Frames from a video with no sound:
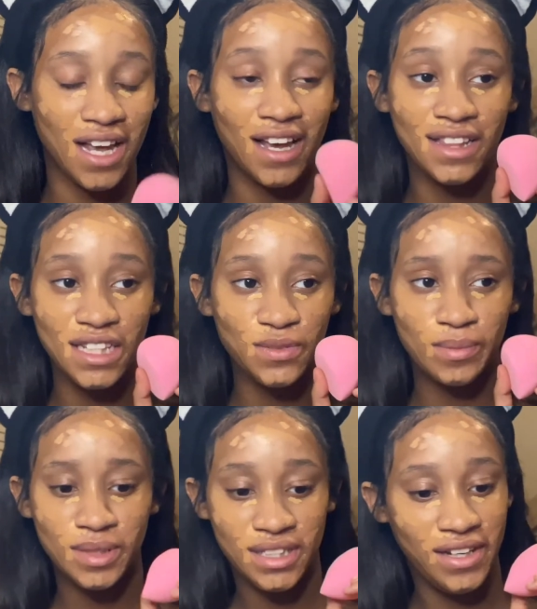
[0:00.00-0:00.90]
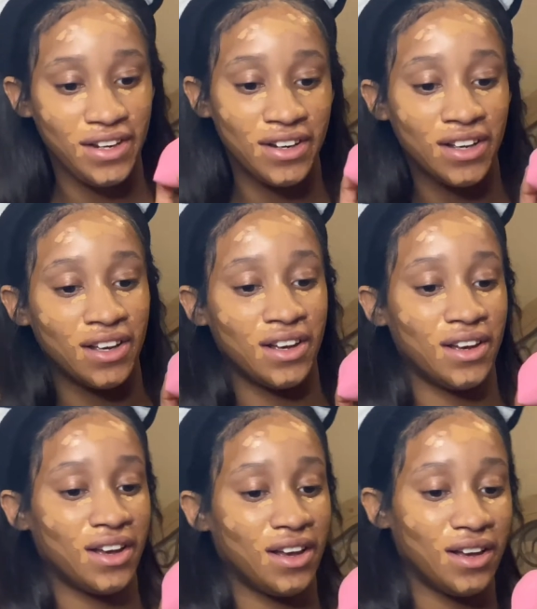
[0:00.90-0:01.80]
I got these from Shein
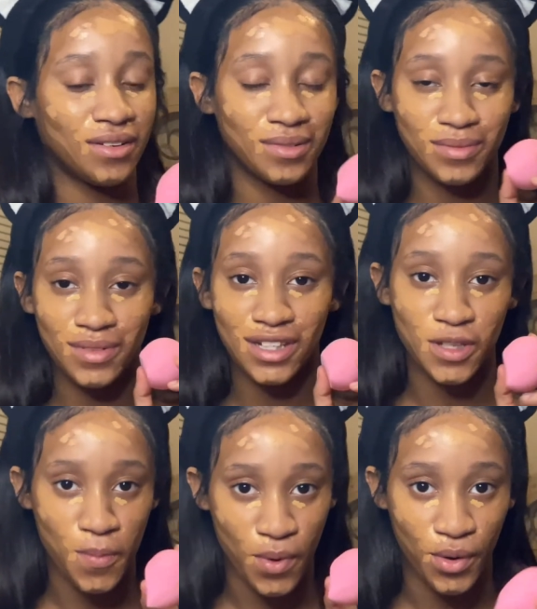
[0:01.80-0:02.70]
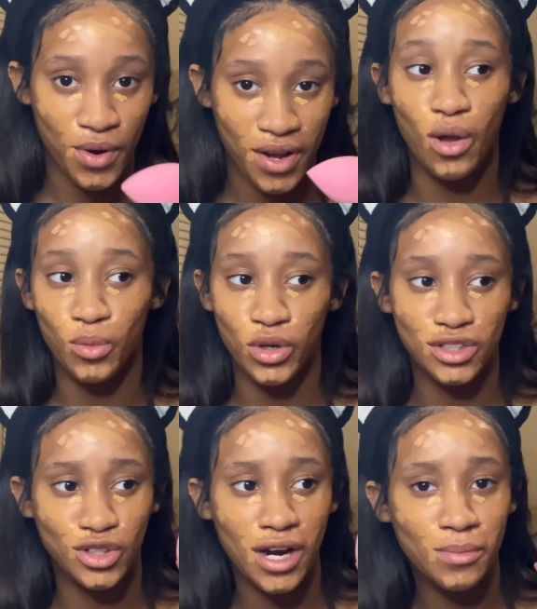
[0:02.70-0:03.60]
because I'm broke. I'm going
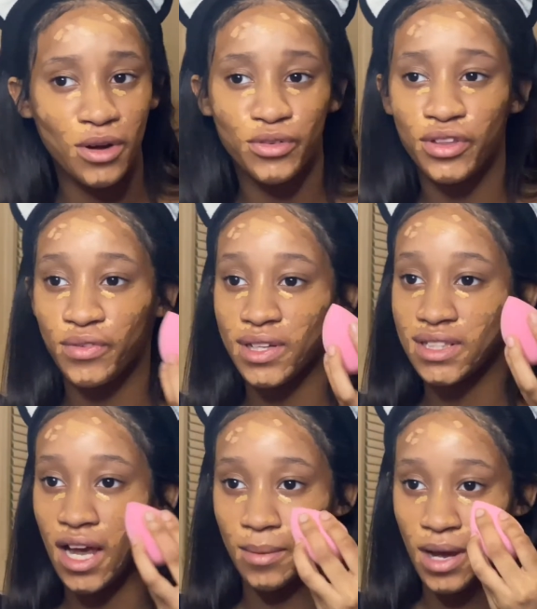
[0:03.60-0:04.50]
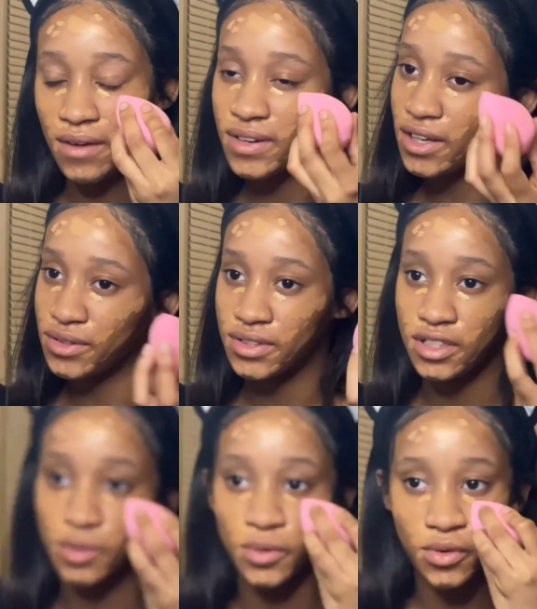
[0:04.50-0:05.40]
to try them out for the first time. I have not used
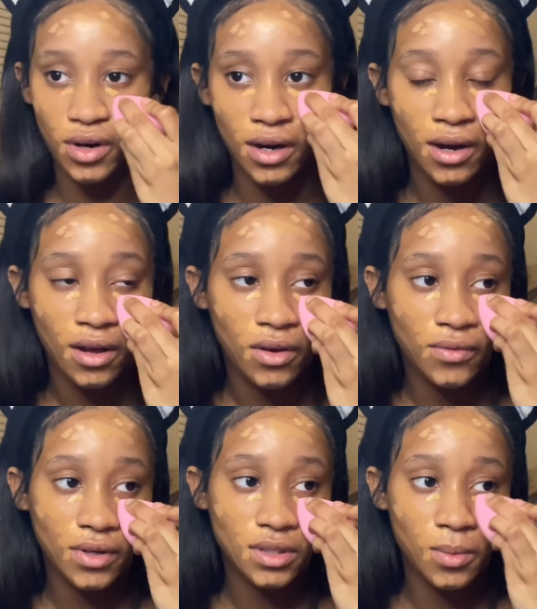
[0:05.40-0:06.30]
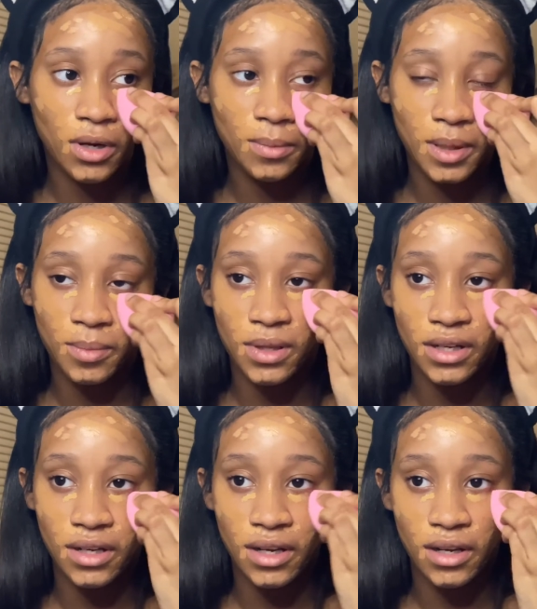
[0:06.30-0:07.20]
these before. First, I'm going to be
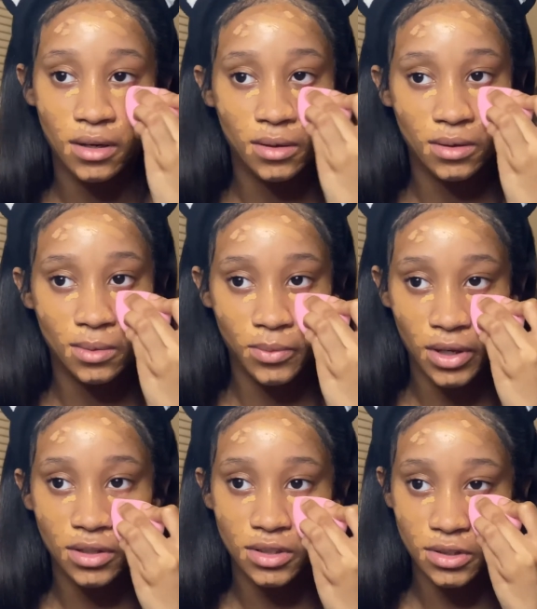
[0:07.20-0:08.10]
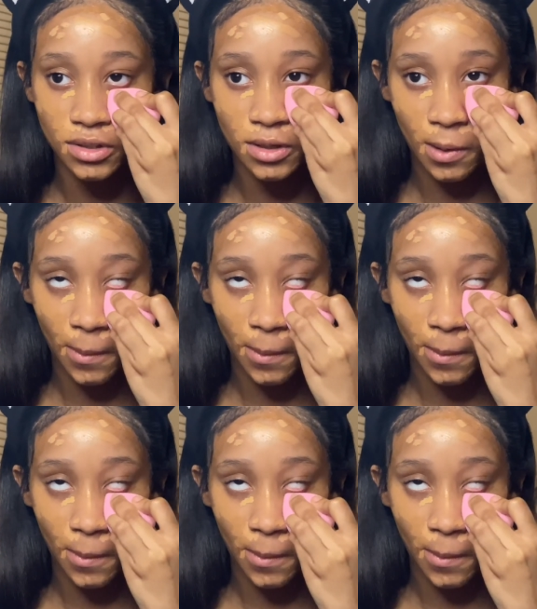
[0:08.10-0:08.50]
blending my concealer.